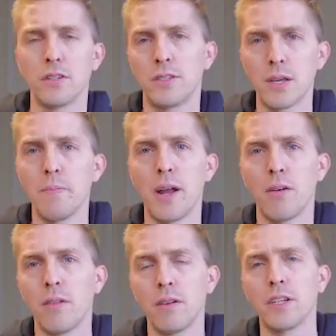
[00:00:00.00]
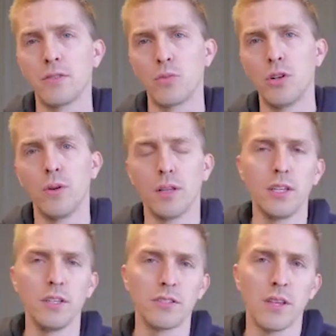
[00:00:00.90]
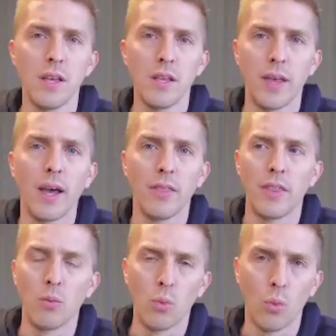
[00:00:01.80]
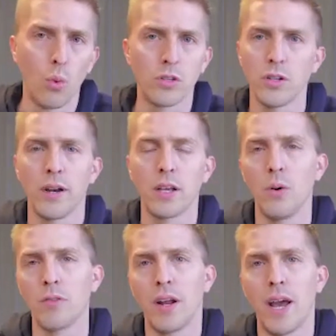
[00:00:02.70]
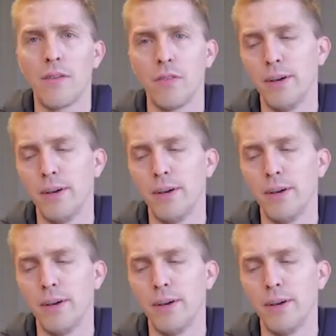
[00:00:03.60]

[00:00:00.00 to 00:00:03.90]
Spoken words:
So it's a competitor that doesn't renew a lease that then we're trying to go in right after